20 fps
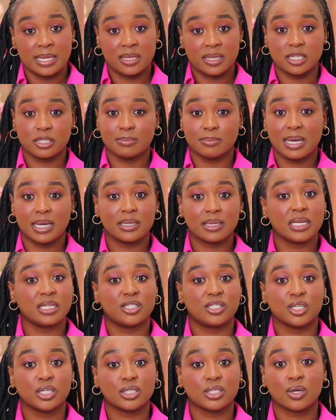This month,
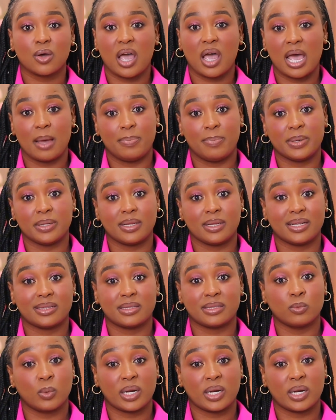it just so happened that